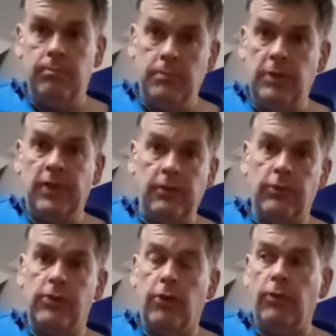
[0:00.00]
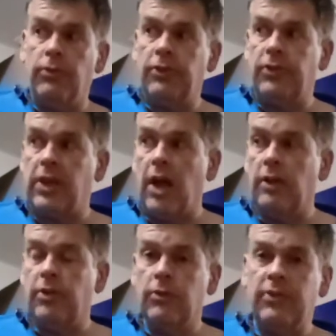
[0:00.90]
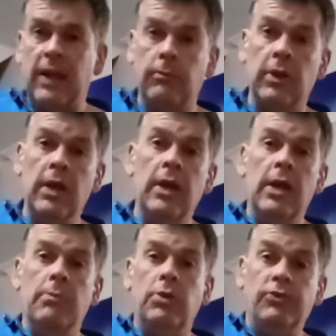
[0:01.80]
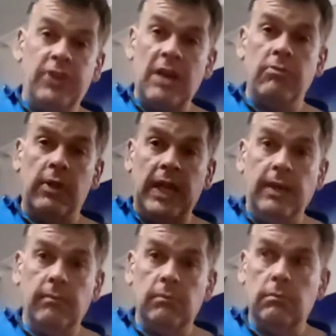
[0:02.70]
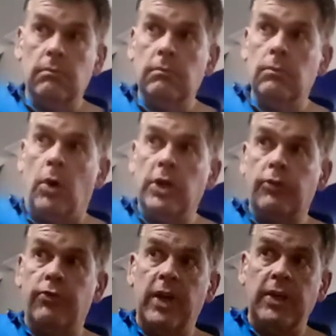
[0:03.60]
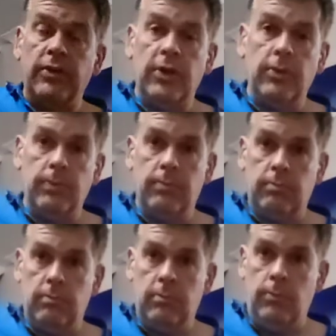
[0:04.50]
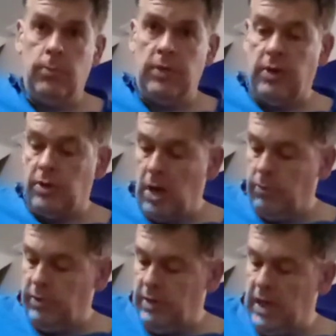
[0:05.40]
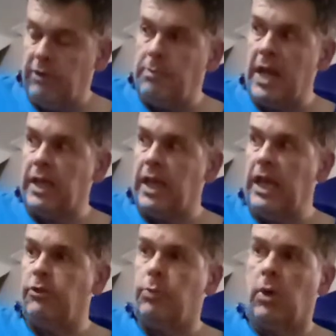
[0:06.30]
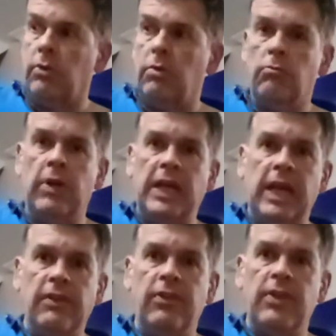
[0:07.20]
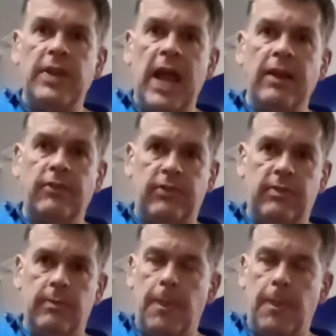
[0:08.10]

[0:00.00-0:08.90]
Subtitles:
Music does call for a staccato sound, but generally what you're trying to do with your note is make each one ring into the next,